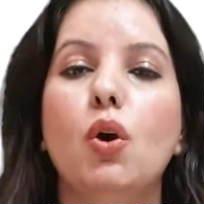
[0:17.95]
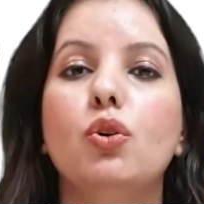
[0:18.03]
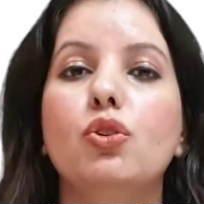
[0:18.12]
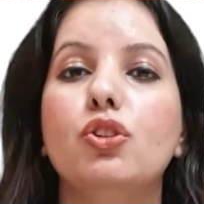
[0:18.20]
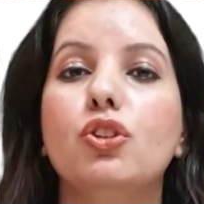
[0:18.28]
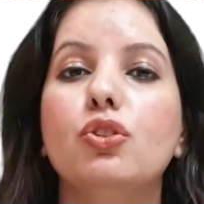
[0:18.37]

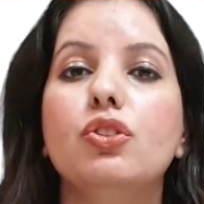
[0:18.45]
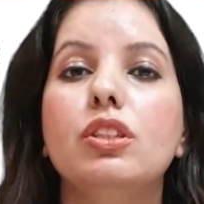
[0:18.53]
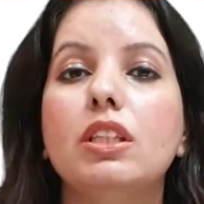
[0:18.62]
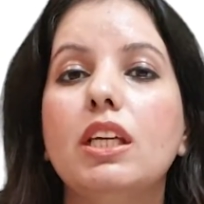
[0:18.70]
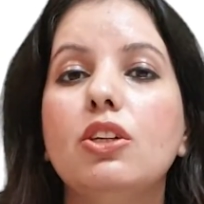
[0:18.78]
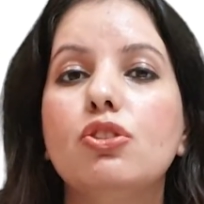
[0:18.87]
You
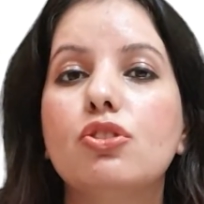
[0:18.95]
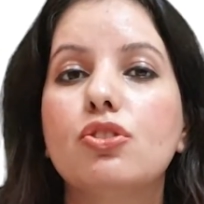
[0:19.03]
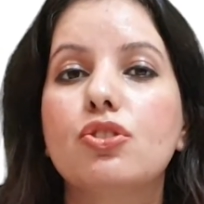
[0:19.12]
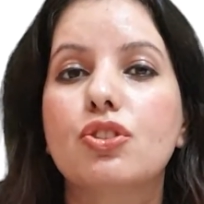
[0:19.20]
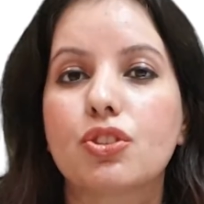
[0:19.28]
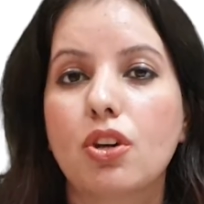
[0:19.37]
need to
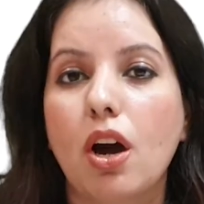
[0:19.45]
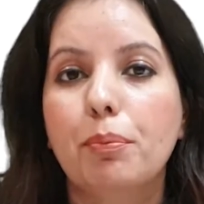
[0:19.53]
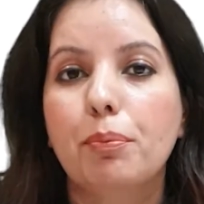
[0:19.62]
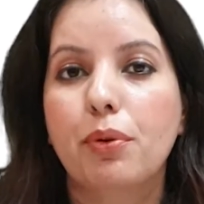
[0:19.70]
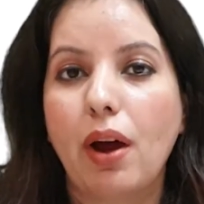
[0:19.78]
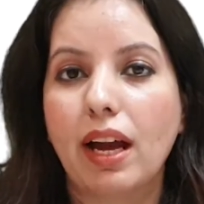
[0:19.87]

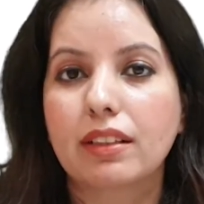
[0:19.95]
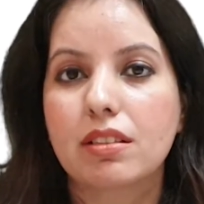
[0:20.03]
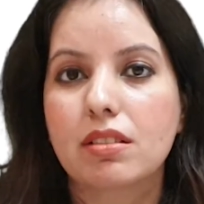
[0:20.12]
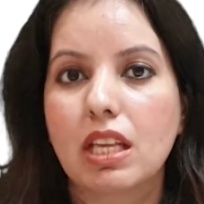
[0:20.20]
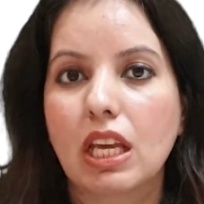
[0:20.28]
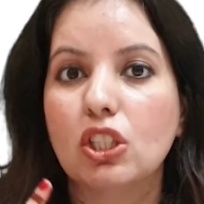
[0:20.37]
stop
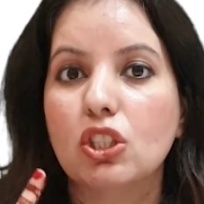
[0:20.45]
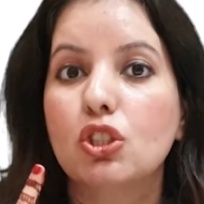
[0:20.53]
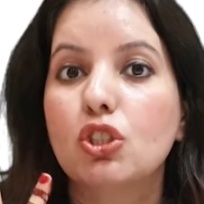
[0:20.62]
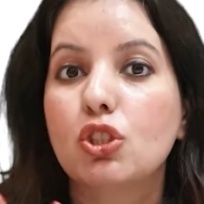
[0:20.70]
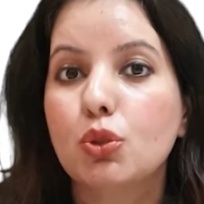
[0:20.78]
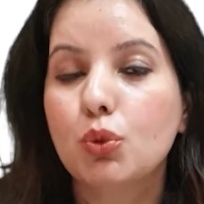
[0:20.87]
practicing
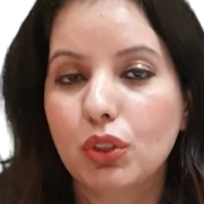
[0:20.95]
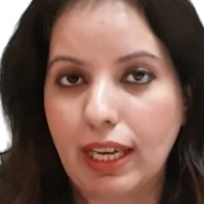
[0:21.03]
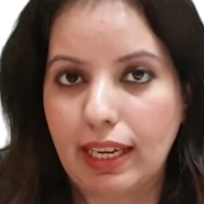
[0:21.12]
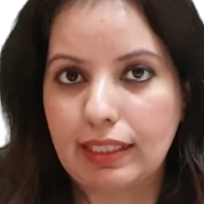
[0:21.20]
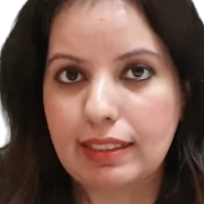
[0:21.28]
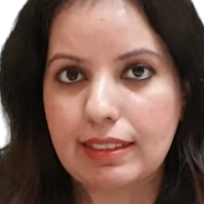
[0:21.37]
two
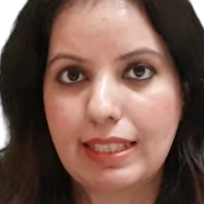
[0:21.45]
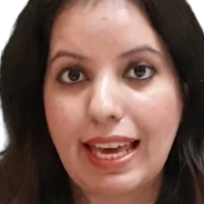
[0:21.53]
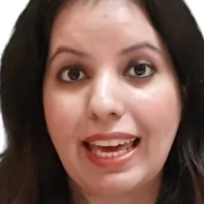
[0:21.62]
things